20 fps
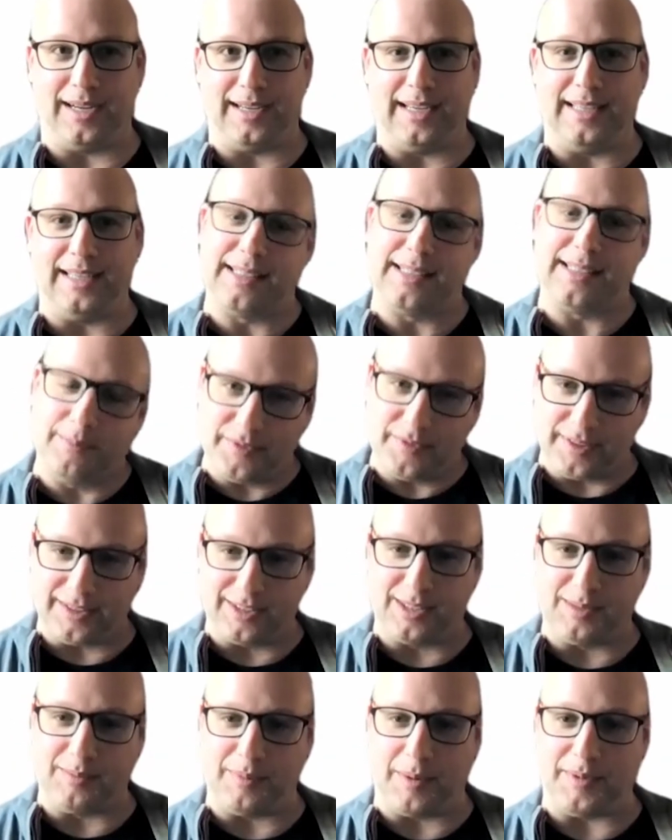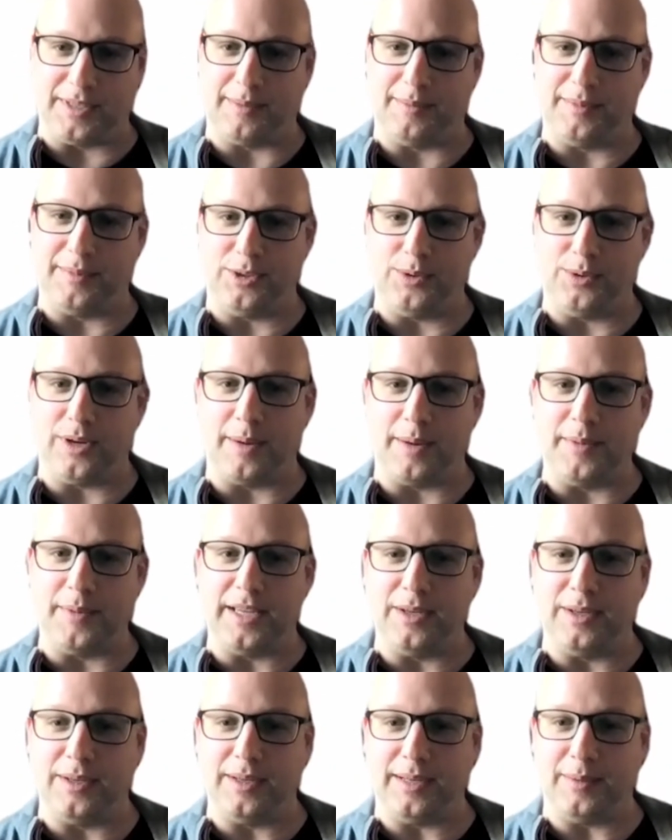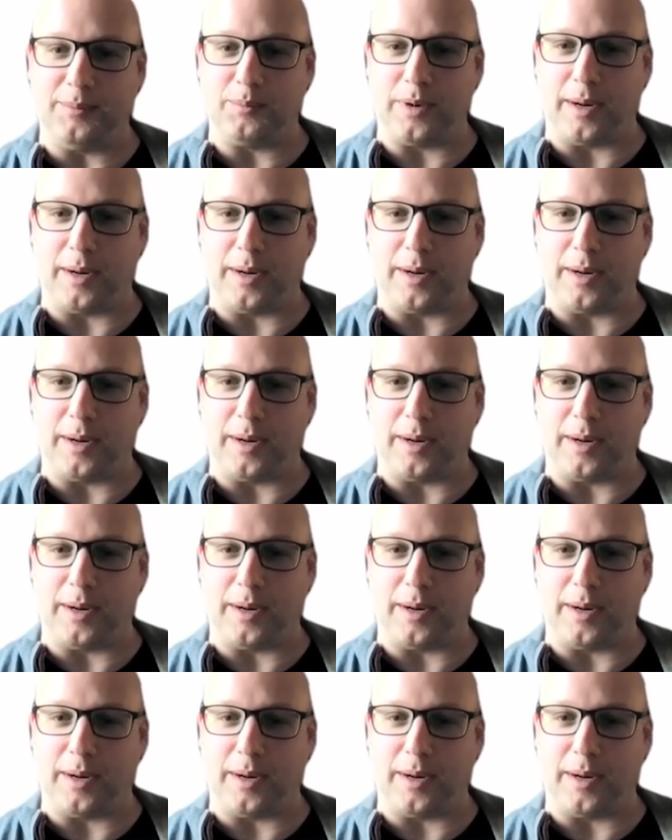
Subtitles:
in some fields, it might be something that you come in